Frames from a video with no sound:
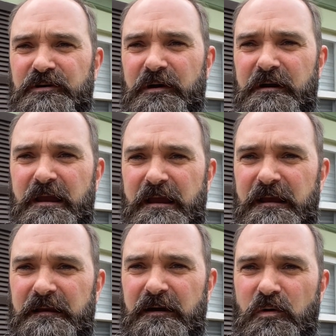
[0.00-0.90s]

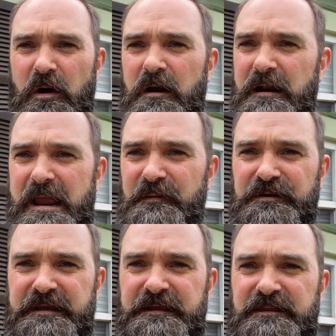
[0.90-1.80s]
who aren't able
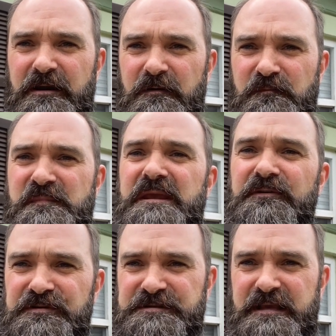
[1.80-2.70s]
to get their
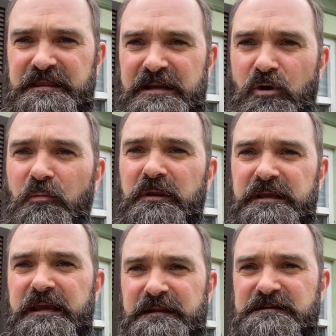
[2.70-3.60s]
meals that they normally
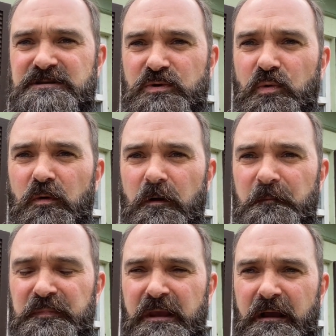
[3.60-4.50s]
get in school,